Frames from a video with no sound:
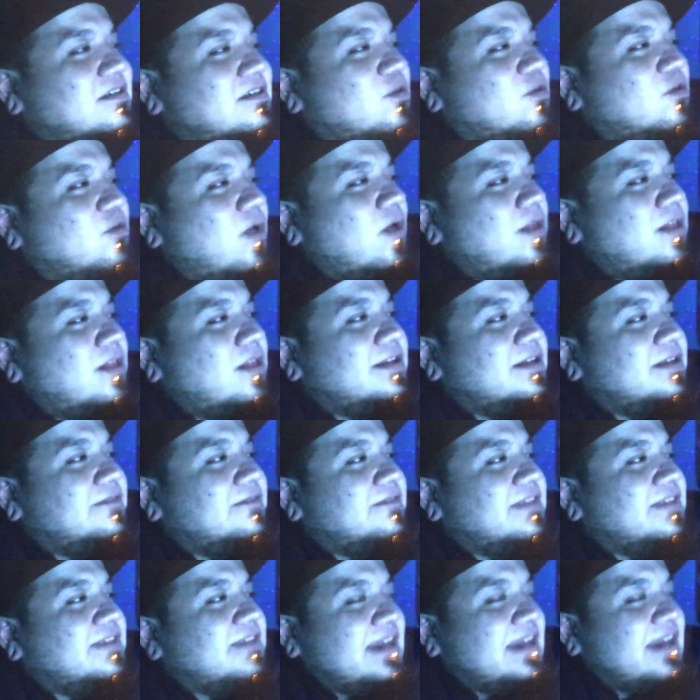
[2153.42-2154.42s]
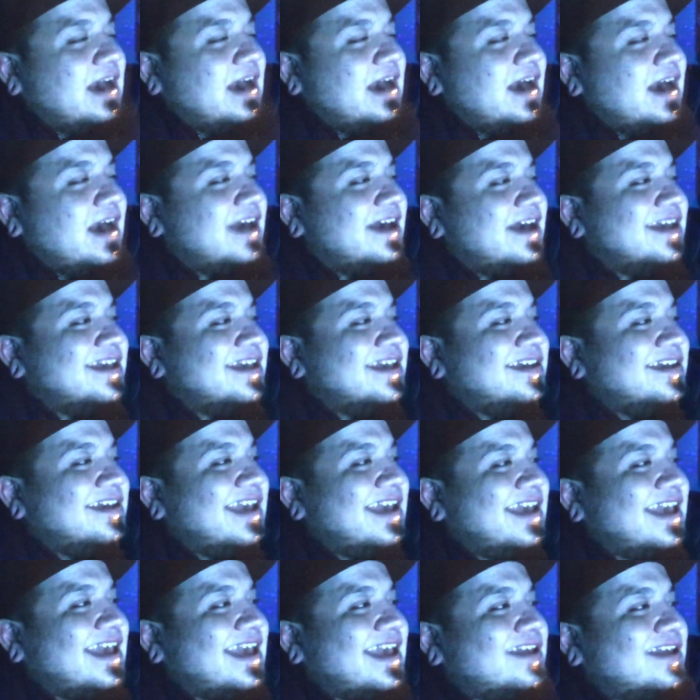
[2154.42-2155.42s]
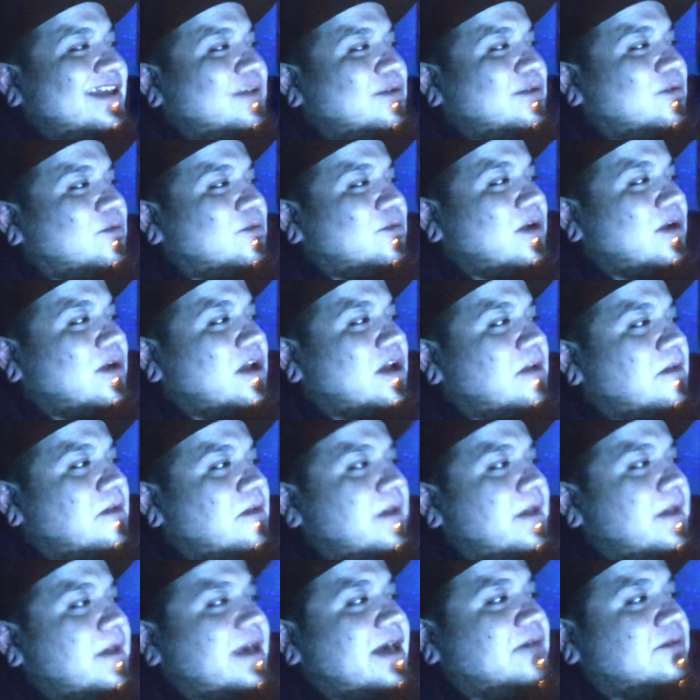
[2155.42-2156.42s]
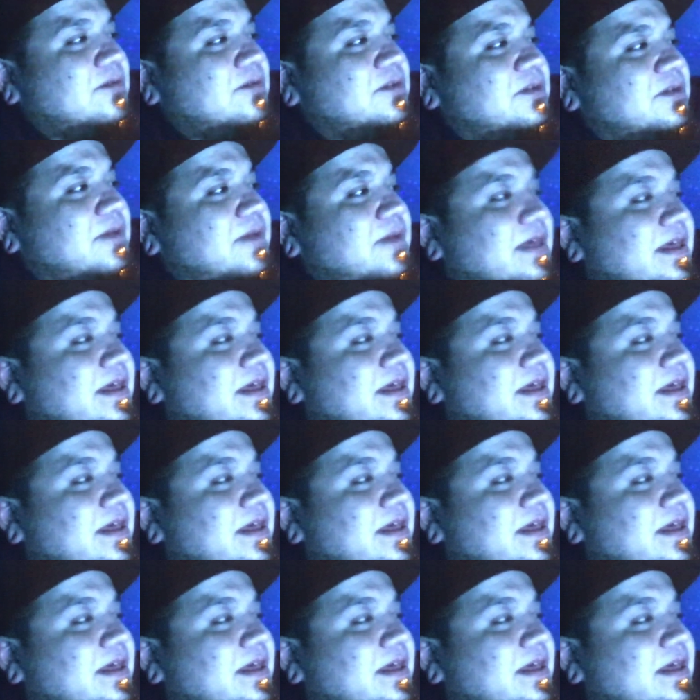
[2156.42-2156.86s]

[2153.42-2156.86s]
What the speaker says: quality of the high and where I'm at with my